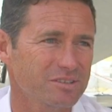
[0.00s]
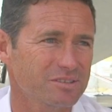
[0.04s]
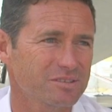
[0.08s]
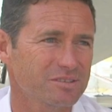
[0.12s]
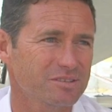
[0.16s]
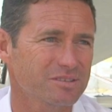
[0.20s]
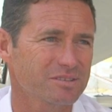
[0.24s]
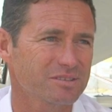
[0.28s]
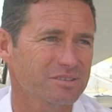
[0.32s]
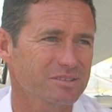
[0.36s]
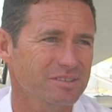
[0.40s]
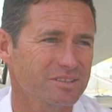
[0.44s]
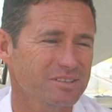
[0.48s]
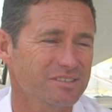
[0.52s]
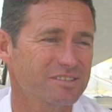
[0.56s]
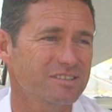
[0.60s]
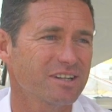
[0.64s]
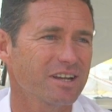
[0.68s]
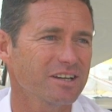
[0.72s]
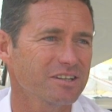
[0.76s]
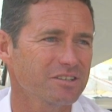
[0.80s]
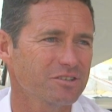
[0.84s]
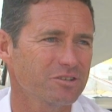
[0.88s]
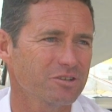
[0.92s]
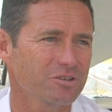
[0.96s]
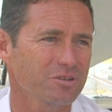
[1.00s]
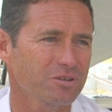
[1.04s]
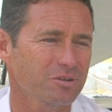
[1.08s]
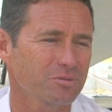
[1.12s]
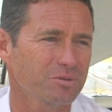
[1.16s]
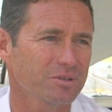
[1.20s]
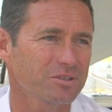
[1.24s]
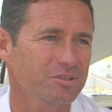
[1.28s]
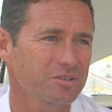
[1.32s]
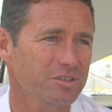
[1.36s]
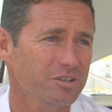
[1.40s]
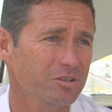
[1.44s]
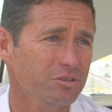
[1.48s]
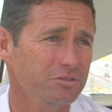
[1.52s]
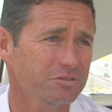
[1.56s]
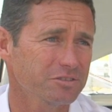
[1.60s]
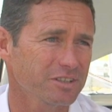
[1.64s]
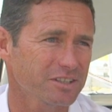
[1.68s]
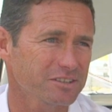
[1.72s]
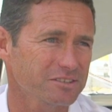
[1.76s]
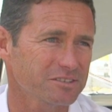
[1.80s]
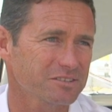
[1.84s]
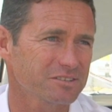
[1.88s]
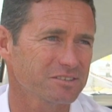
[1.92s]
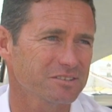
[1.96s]
is, is lighter when you go
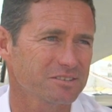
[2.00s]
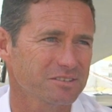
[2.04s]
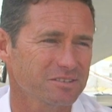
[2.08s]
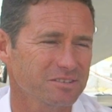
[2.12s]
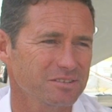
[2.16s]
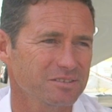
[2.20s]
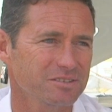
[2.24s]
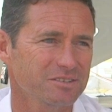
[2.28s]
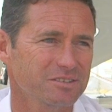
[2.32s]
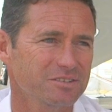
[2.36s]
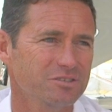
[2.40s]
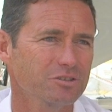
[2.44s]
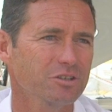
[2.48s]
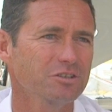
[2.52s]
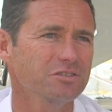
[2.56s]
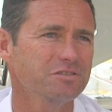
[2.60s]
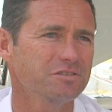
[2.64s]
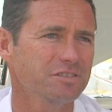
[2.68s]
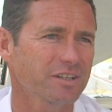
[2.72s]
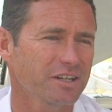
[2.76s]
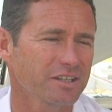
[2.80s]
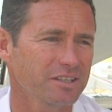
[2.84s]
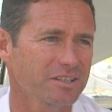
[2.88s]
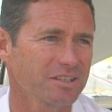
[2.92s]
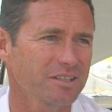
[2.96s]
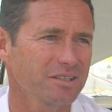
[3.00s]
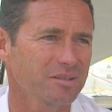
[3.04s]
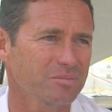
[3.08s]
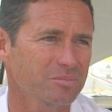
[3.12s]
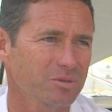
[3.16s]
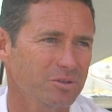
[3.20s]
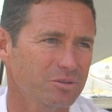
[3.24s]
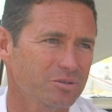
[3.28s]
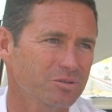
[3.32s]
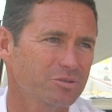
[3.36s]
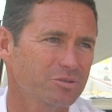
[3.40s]
fast. It's not flying, but